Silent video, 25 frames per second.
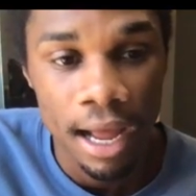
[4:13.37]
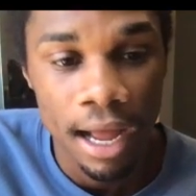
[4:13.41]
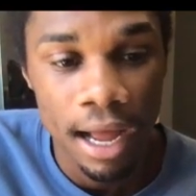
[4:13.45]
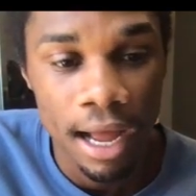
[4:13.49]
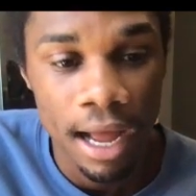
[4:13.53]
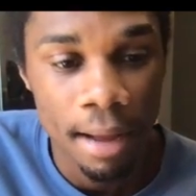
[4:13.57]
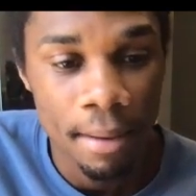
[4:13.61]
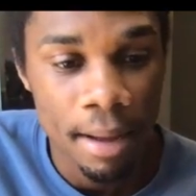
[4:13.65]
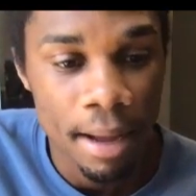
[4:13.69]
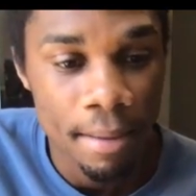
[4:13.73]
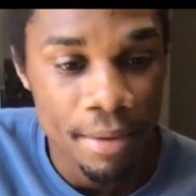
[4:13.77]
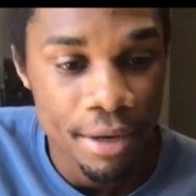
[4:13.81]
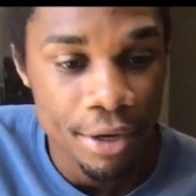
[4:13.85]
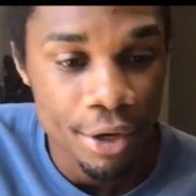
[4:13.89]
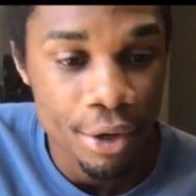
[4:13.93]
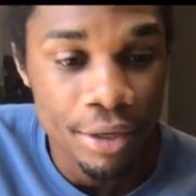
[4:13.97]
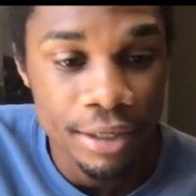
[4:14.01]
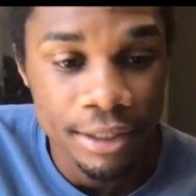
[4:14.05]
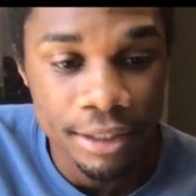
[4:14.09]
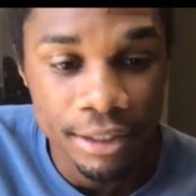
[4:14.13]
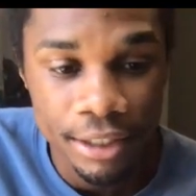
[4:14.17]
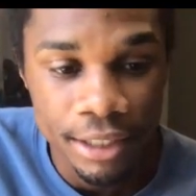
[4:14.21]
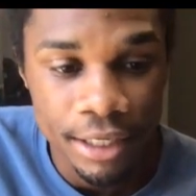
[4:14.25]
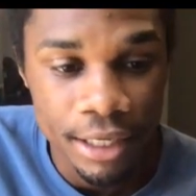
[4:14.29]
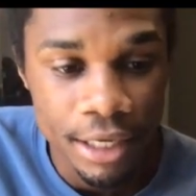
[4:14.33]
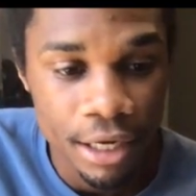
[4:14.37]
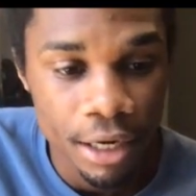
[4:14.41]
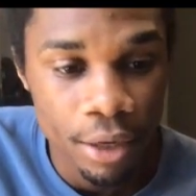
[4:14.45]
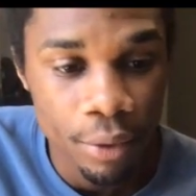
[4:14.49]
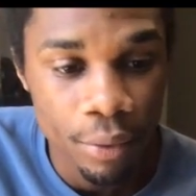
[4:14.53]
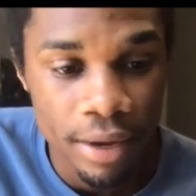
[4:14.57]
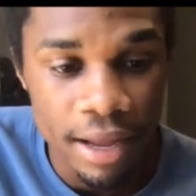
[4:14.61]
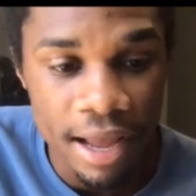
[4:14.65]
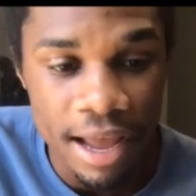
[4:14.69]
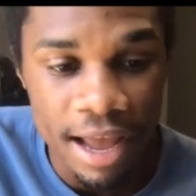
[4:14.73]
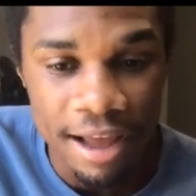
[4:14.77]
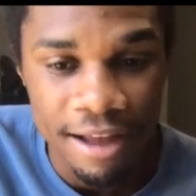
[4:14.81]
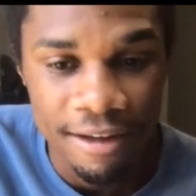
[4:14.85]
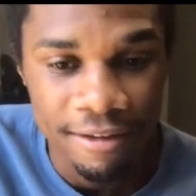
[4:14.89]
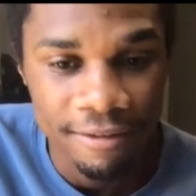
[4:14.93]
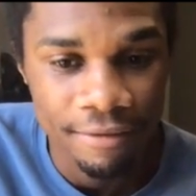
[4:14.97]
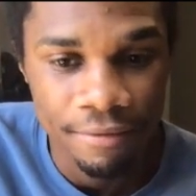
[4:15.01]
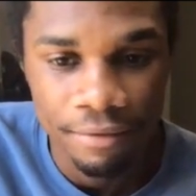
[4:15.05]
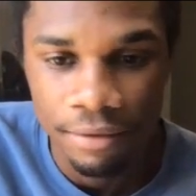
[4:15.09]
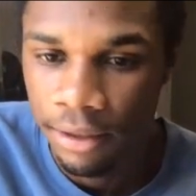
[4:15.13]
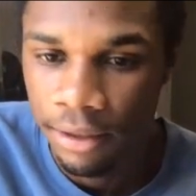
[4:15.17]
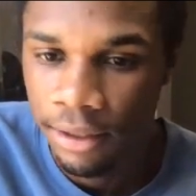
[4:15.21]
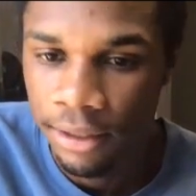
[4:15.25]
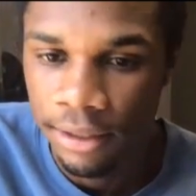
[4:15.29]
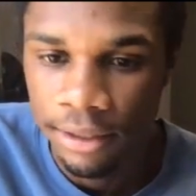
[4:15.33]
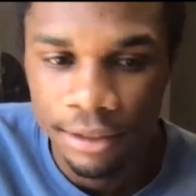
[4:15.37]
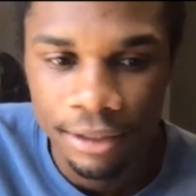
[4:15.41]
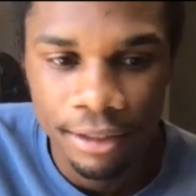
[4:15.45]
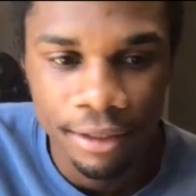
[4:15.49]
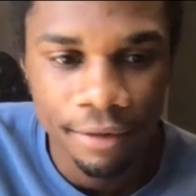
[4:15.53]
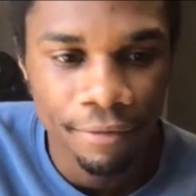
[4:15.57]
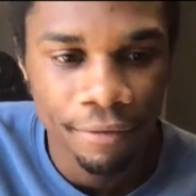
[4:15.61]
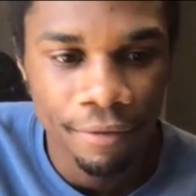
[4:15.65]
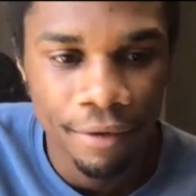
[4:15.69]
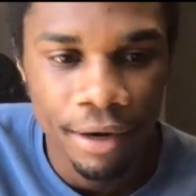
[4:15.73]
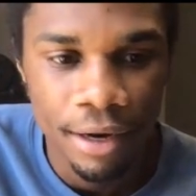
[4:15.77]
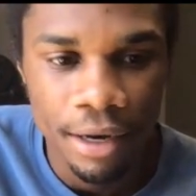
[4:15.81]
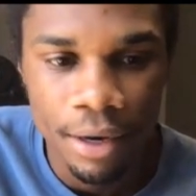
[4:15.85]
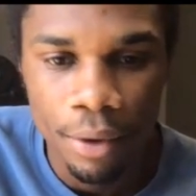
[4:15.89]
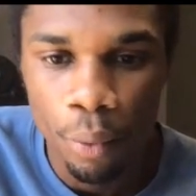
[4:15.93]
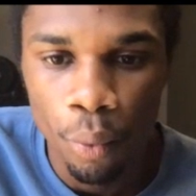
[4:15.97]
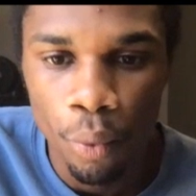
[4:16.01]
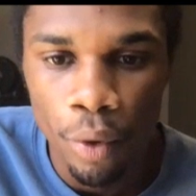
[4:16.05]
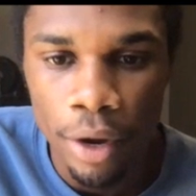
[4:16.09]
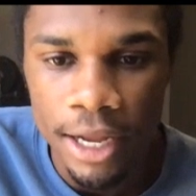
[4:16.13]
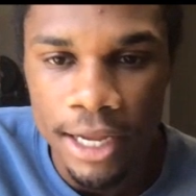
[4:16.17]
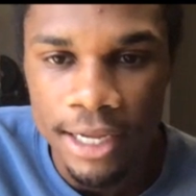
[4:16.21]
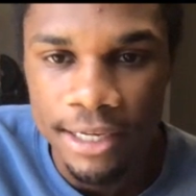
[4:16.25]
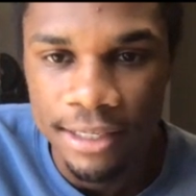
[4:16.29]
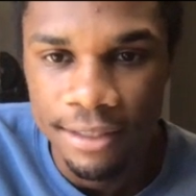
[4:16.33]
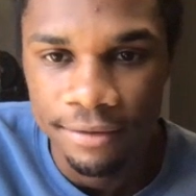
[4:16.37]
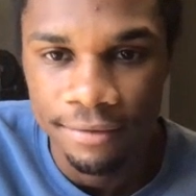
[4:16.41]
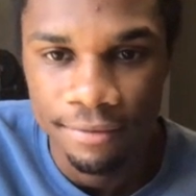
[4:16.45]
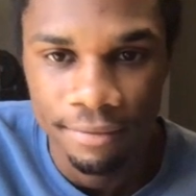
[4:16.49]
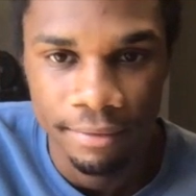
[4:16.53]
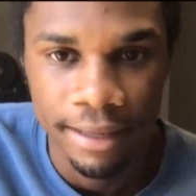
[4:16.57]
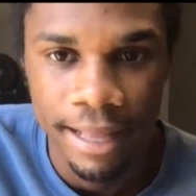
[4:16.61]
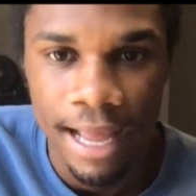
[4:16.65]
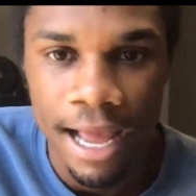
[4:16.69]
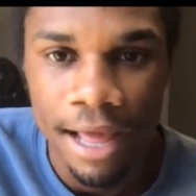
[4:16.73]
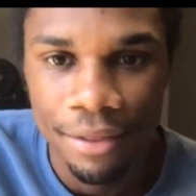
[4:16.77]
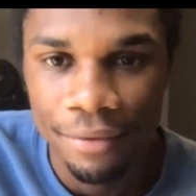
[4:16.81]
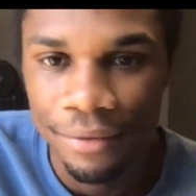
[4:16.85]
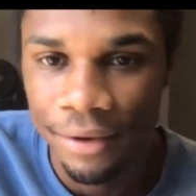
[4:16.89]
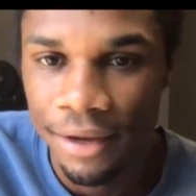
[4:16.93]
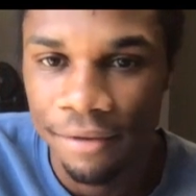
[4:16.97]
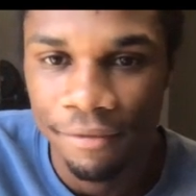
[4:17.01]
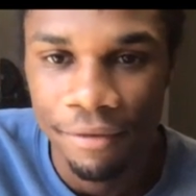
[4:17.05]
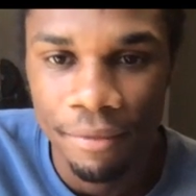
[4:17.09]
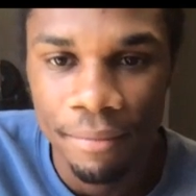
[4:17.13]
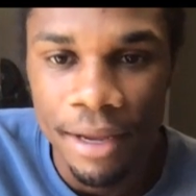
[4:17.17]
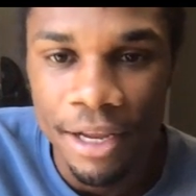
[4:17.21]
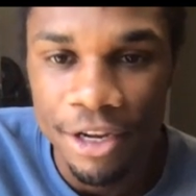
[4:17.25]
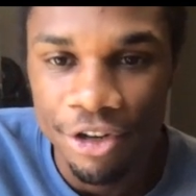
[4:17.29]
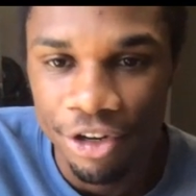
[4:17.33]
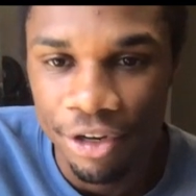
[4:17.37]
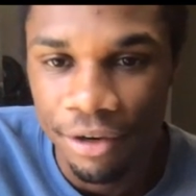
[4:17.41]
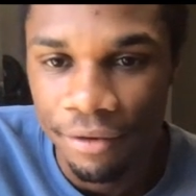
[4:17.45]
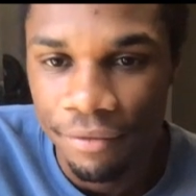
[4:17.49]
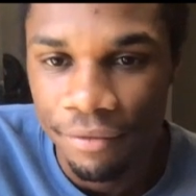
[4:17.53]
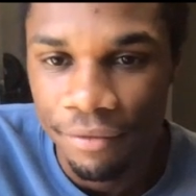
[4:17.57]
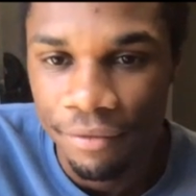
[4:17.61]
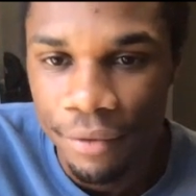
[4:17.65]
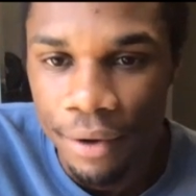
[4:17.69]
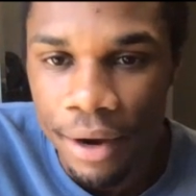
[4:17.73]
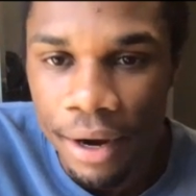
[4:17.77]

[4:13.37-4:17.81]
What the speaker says: You can see here we have different ways of gathering information.